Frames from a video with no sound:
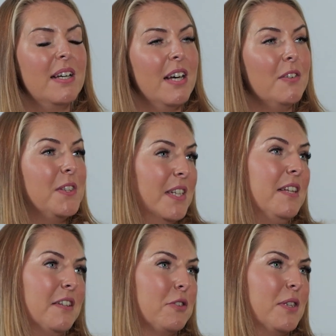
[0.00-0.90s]
have
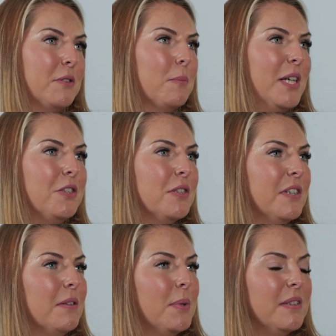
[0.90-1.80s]
seen the transformation
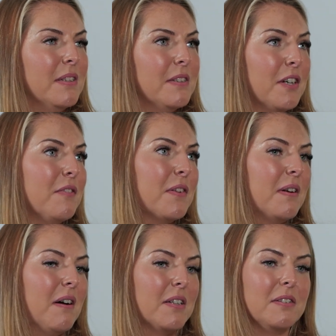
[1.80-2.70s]
in the business over the
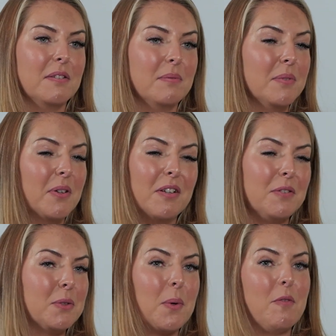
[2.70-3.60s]
last not
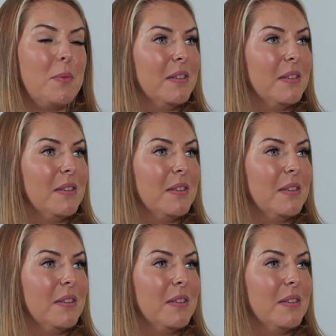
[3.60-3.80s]
even 12